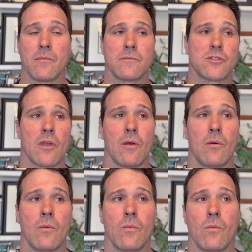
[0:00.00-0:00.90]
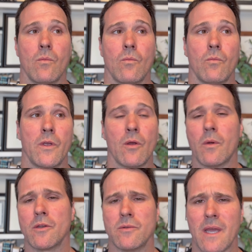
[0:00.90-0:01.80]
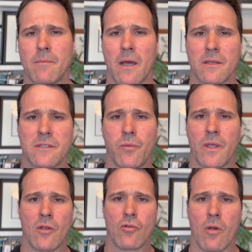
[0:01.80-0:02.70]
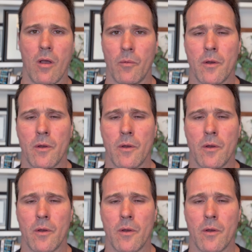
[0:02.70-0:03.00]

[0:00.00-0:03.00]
So we don't want to do dead bugs if we can crawl.